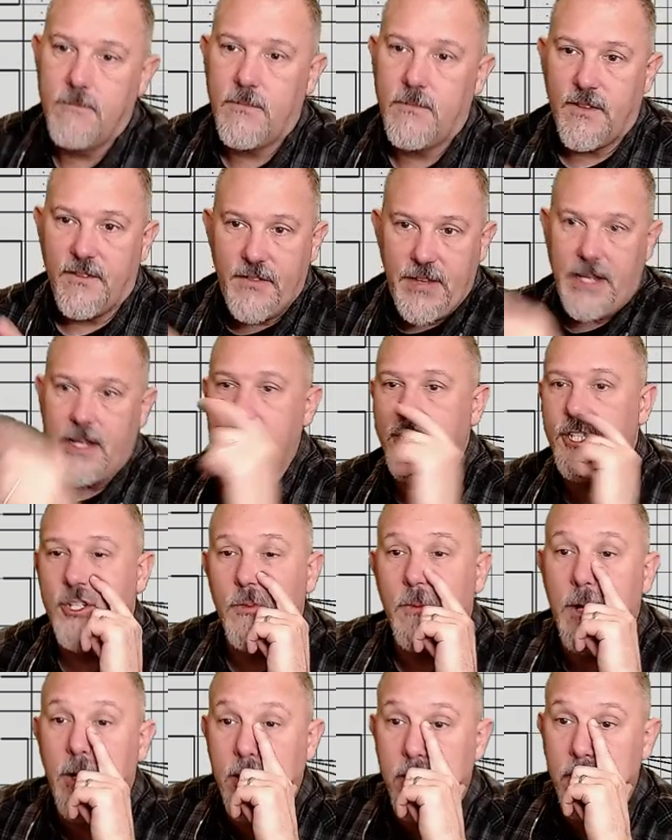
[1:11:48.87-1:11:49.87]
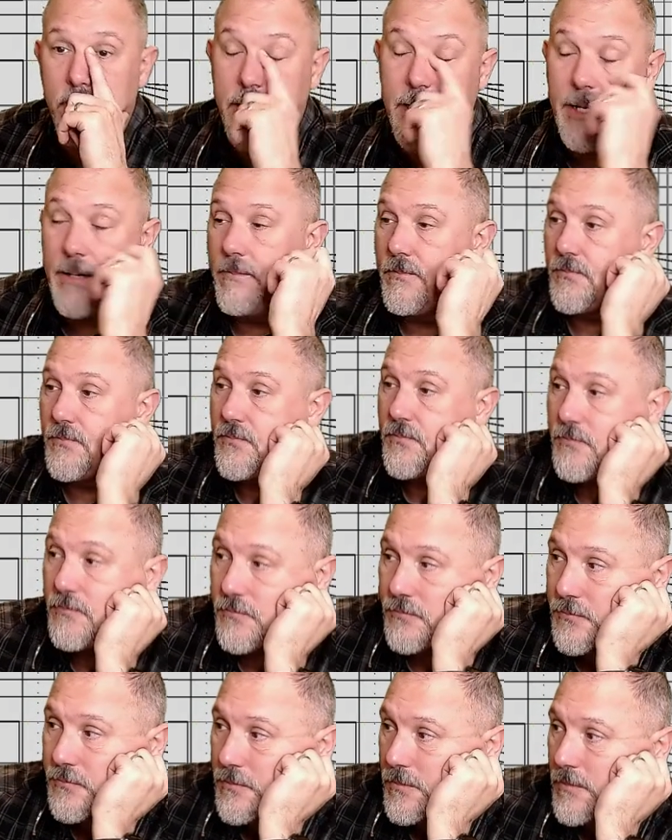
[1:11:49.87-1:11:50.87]
Felix, you're welcome, buddy.
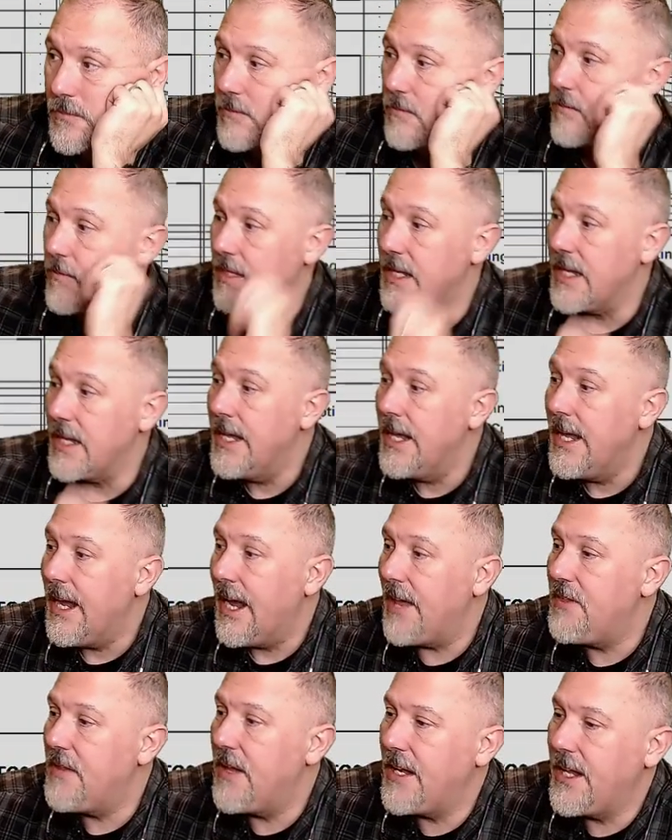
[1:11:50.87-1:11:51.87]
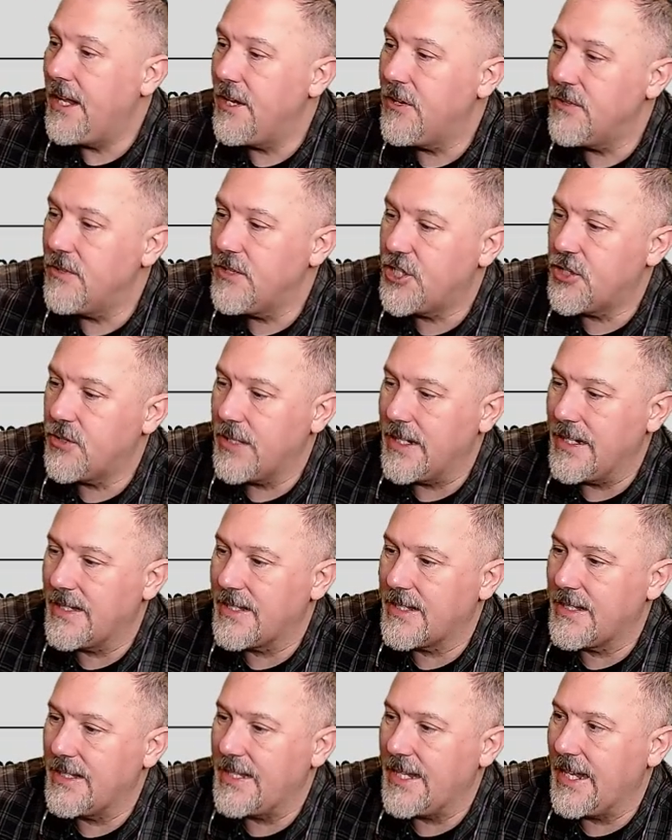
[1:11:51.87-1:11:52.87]
And then here is your
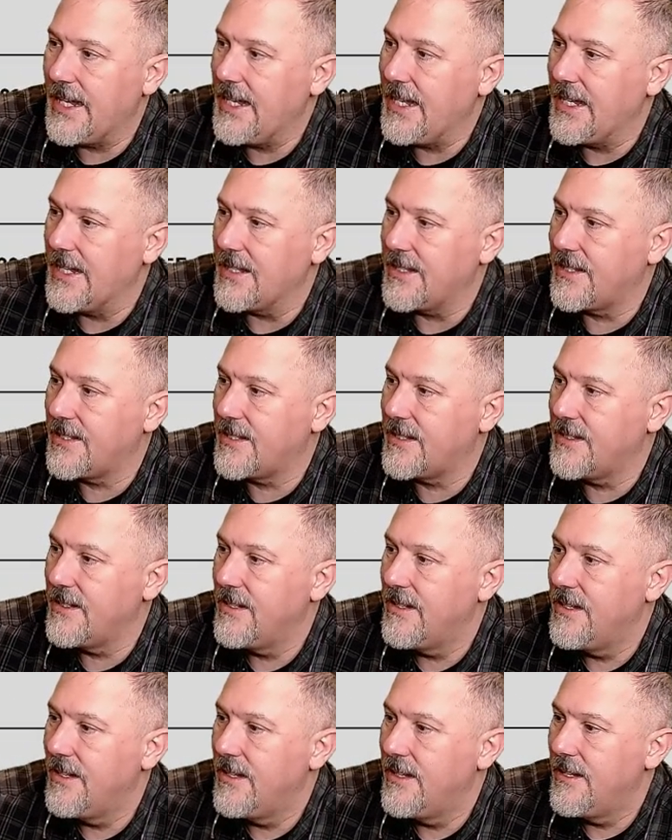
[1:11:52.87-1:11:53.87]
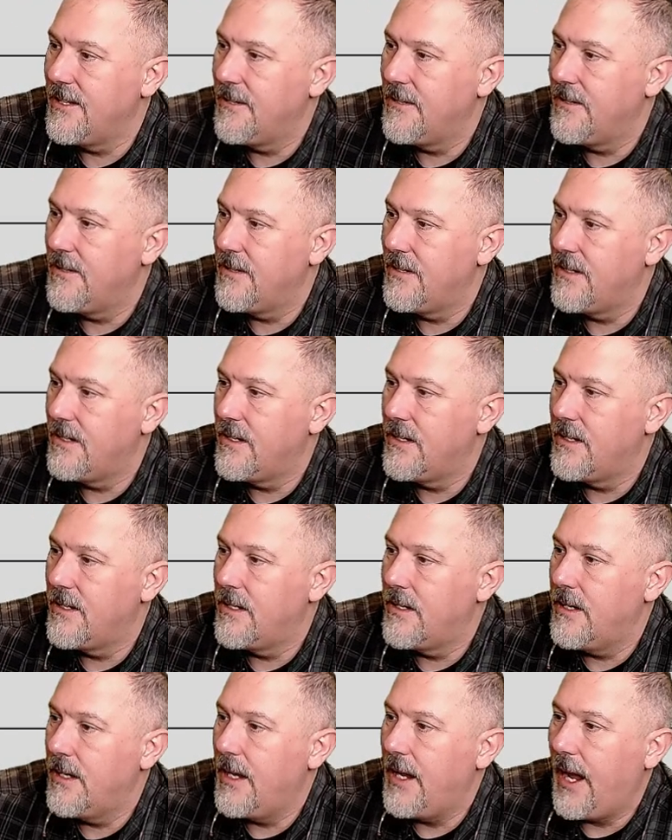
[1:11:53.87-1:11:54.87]
instantaneous.
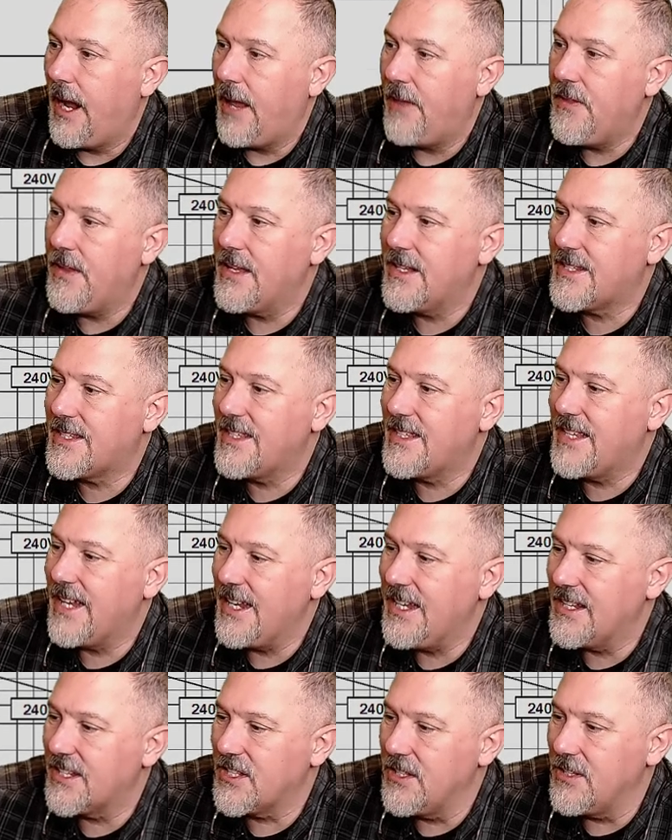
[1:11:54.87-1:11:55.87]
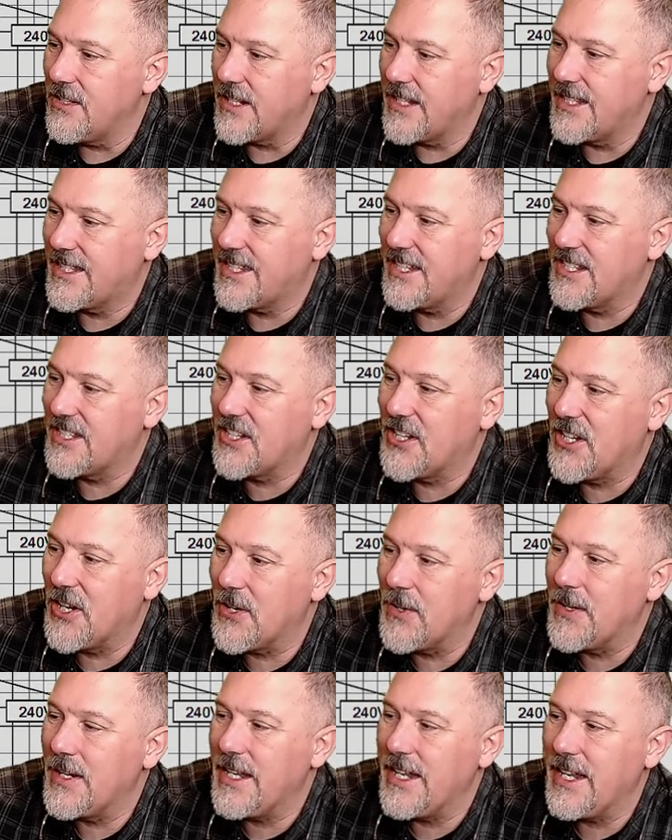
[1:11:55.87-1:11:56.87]
And the instantaneous, look, it says
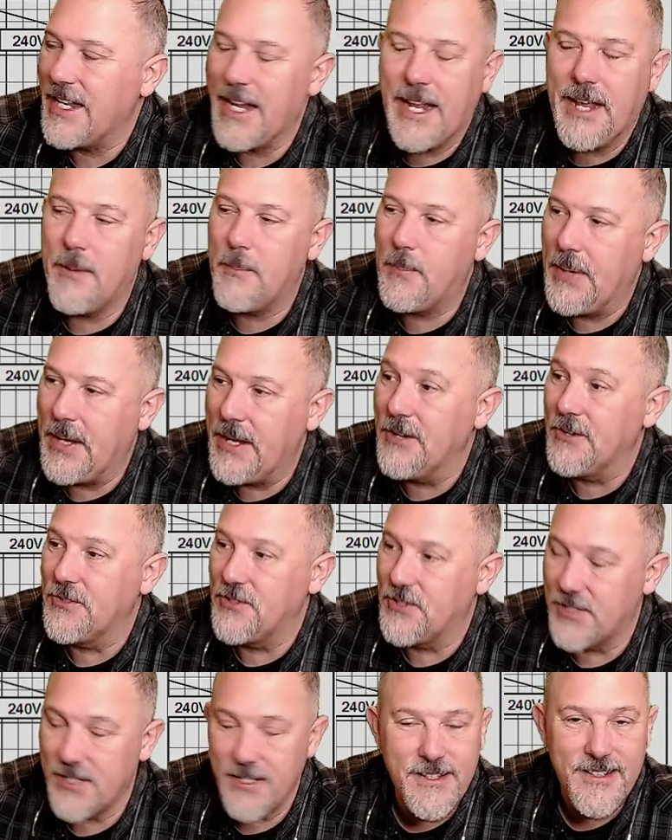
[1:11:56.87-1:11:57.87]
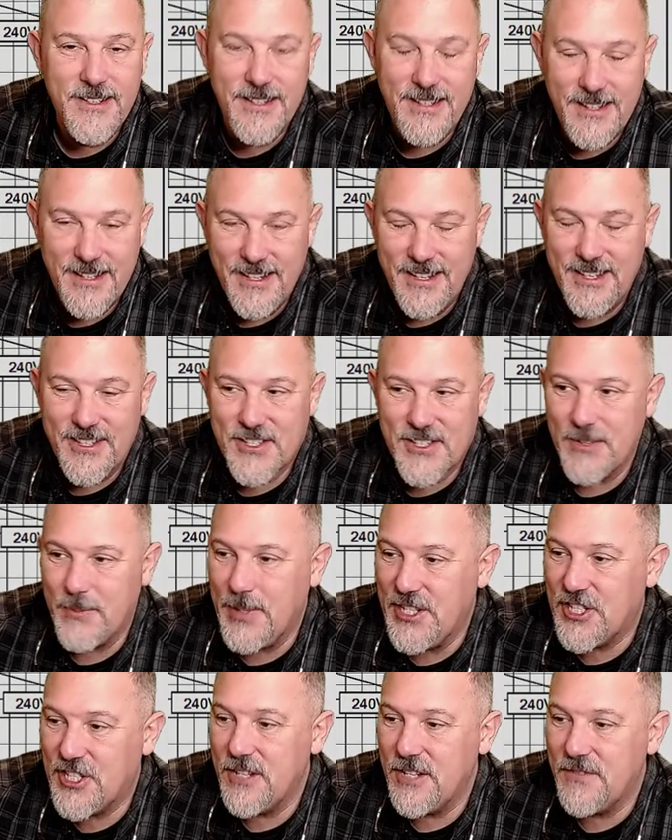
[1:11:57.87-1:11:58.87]
current in amperes. So we
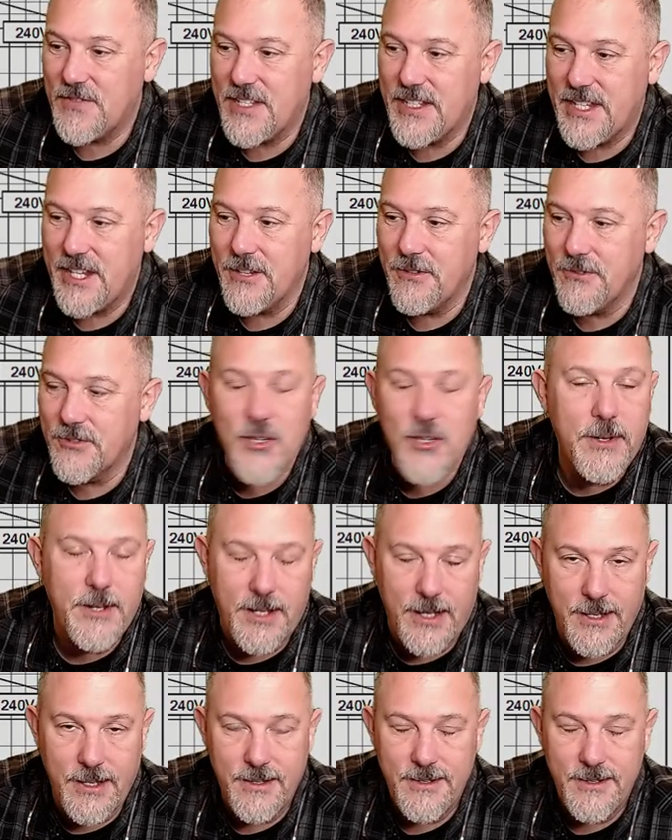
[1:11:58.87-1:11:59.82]
shifted gears on you.